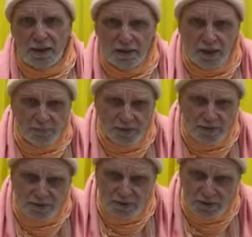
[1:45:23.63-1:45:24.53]

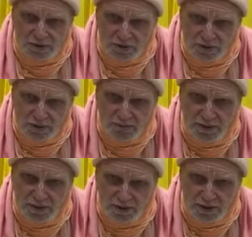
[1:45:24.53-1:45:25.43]
Anyabilasata
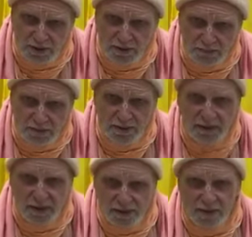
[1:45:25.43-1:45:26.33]
Shunyam, Jnana
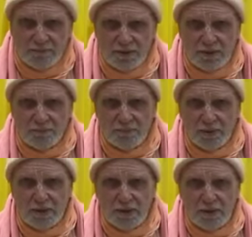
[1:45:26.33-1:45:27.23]
Karmadi, Anavritam.
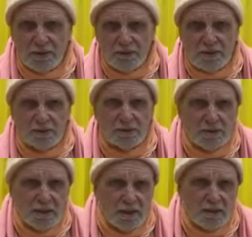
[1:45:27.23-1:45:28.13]
These
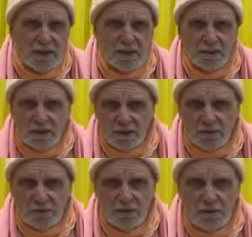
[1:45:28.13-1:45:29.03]
Gyan and
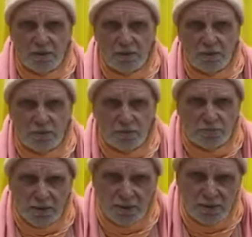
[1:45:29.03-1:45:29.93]
Karma
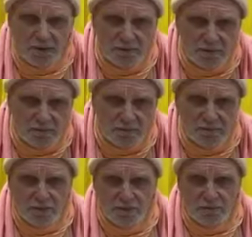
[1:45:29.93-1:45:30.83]
should be
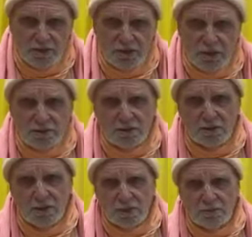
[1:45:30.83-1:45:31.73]

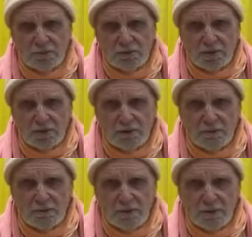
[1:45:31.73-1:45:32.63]
rejected ultimately,
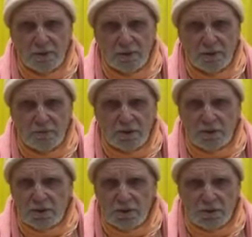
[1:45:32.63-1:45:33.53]

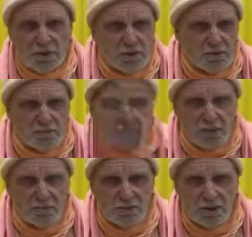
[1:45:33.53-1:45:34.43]
because logic and
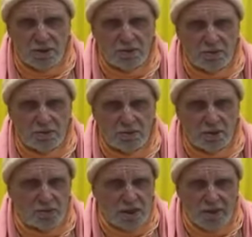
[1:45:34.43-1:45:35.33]
reason
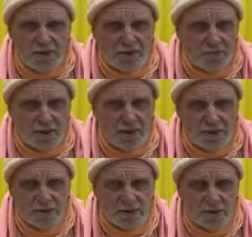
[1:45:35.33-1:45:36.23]
don't have any
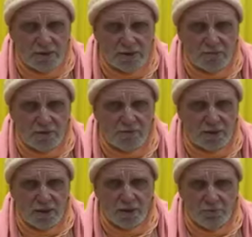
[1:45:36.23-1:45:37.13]
place in the kingdom of
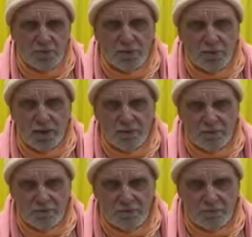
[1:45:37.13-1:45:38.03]
pure love.